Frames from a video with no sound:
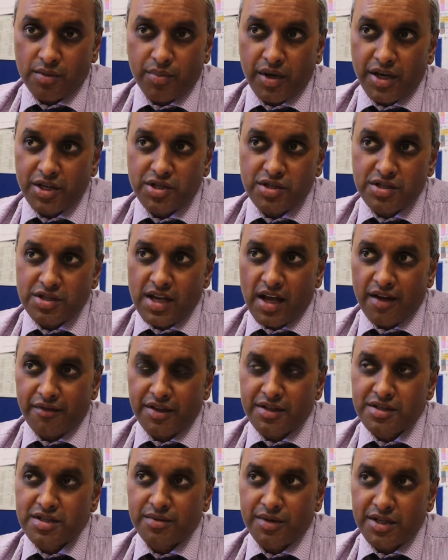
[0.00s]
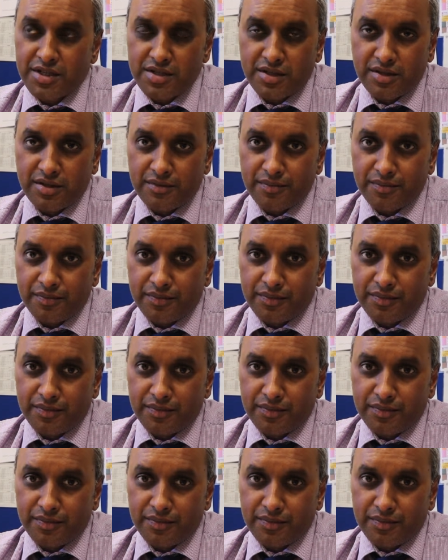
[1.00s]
patients have intermittent